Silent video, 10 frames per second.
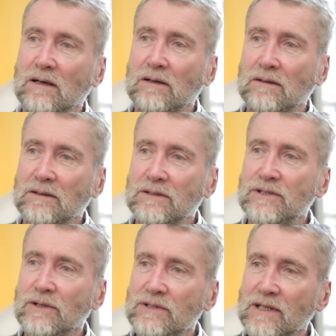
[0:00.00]
our
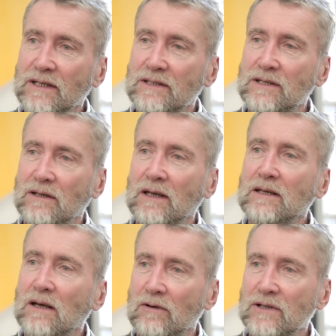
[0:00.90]
duty to
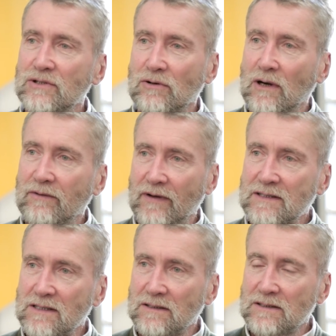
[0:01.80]
encourage creative
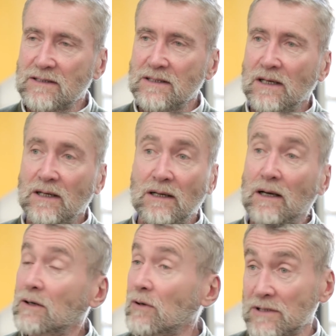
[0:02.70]
excellence
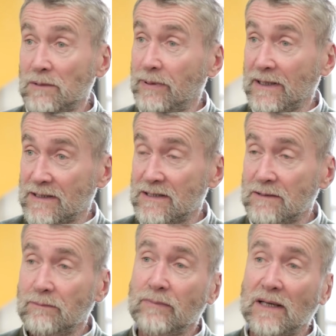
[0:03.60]
across the piece
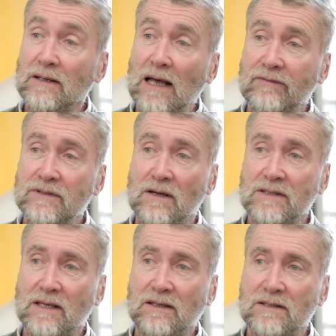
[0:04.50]
in
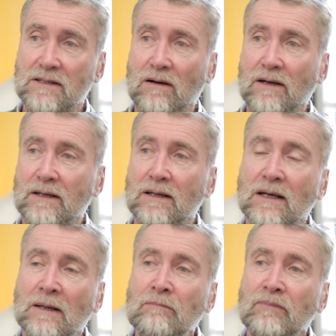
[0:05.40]
advertising and design.
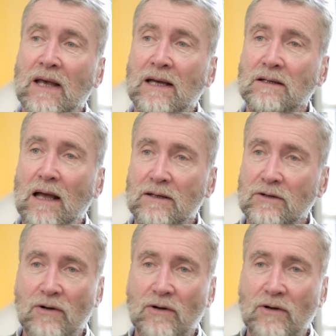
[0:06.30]
And, and